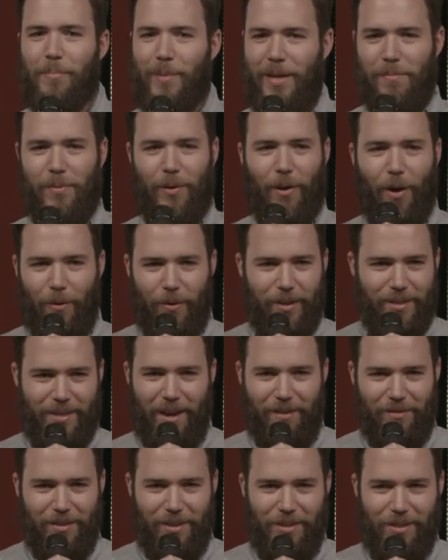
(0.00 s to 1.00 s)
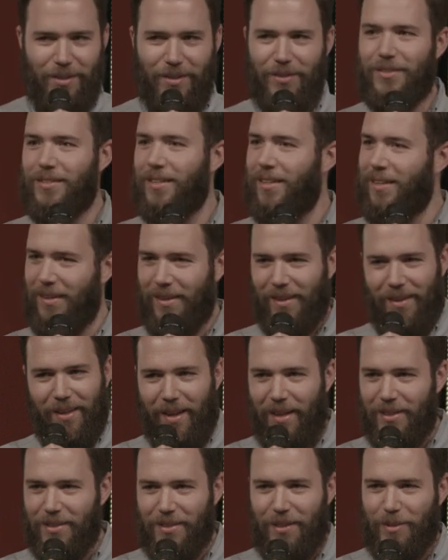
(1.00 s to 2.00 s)
People always have issues.
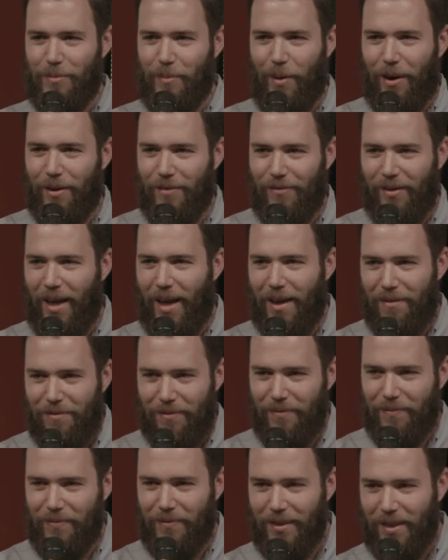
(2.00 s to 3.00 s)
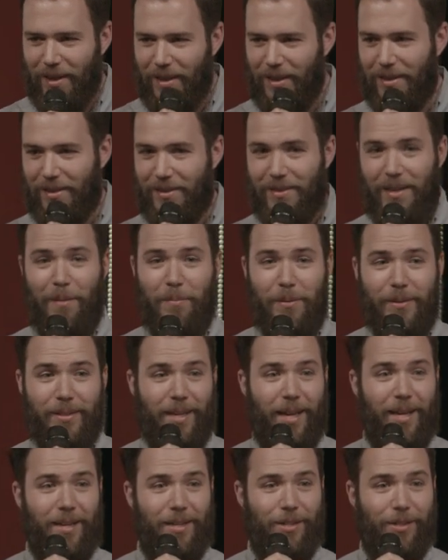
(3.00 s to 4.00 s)
That's just part of life. The disciples
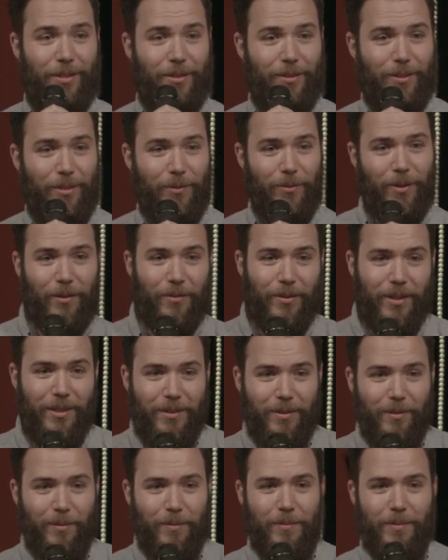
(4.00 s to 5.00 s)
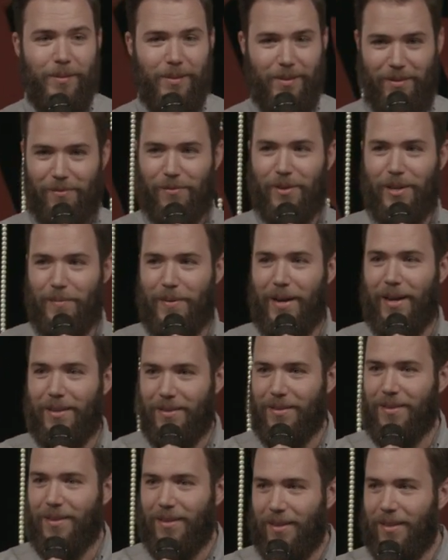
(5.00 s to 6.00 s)
had issues. You want to read some read about
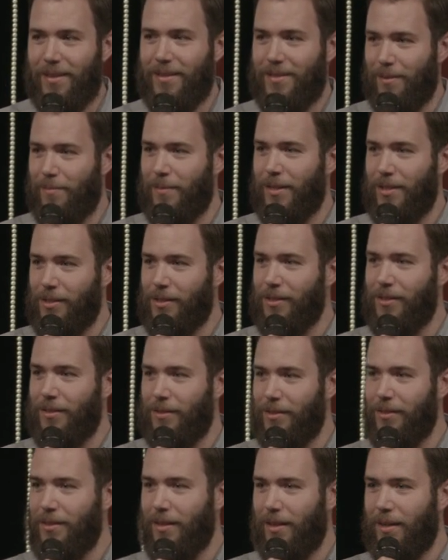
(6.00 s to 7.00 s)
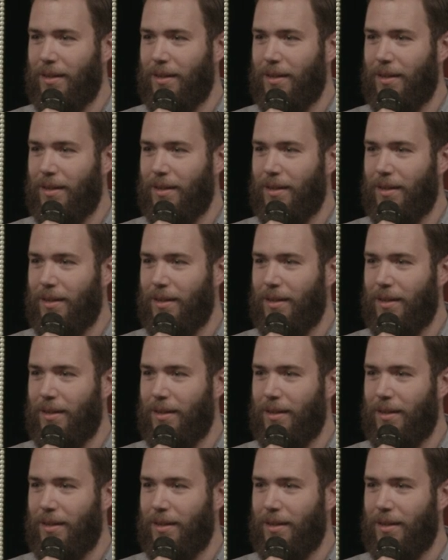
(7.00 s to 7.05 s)
some issues?